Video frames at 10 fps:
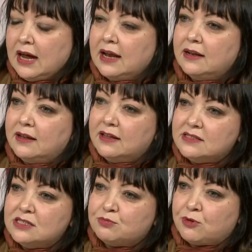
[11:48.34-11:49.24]
And
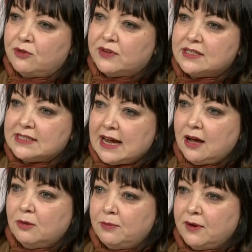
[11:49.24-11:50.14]
this is proven to
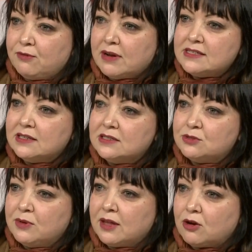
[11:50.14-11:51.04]
help with
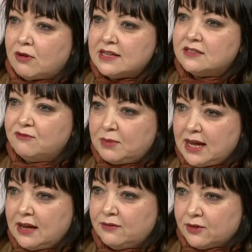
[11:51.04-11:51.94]
residents with aggressive
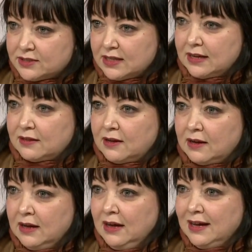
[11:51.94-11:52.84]
behaviors like
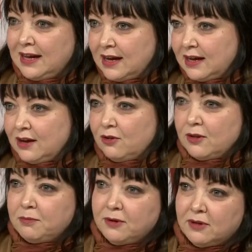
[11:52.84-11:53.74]
the kicking or
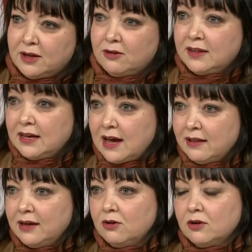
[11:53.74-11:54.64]
the pulling or the
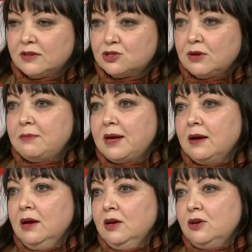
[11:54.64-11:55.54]
yelling or the
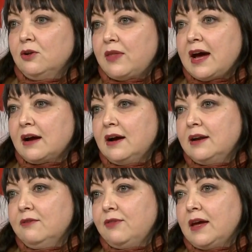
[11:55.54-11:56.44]
screaming, that
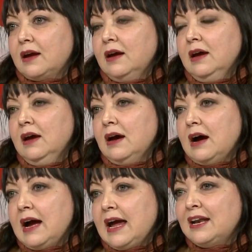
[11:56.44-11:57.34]
kind of thing.
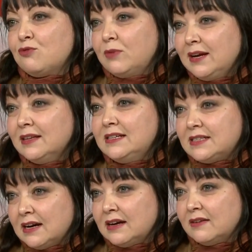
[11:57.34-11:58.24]
And it really
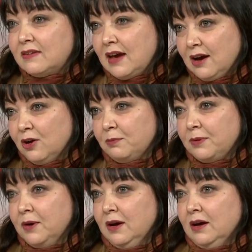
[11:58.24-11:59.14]
does
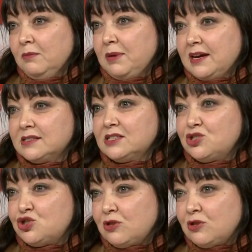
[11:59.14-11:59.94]
help because it's